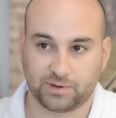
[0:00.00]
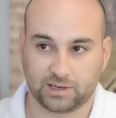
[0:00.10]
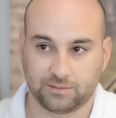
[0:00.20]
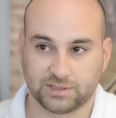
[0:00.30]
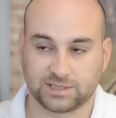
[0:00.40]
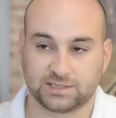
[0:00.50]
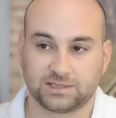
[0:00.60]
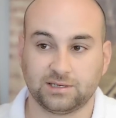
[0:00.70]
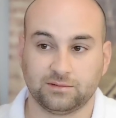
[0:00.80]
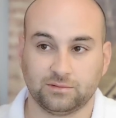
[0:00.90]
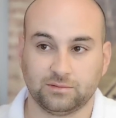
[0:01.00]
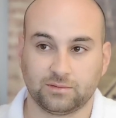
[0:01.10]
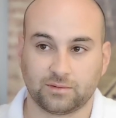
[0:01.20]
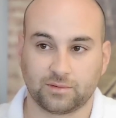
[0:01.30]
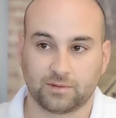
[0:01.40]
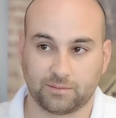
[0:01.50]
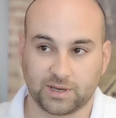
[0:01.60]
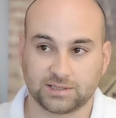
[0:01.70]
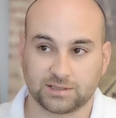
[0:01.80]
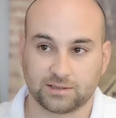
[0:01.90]
polymers are still the
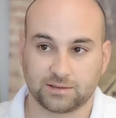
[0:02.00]
best.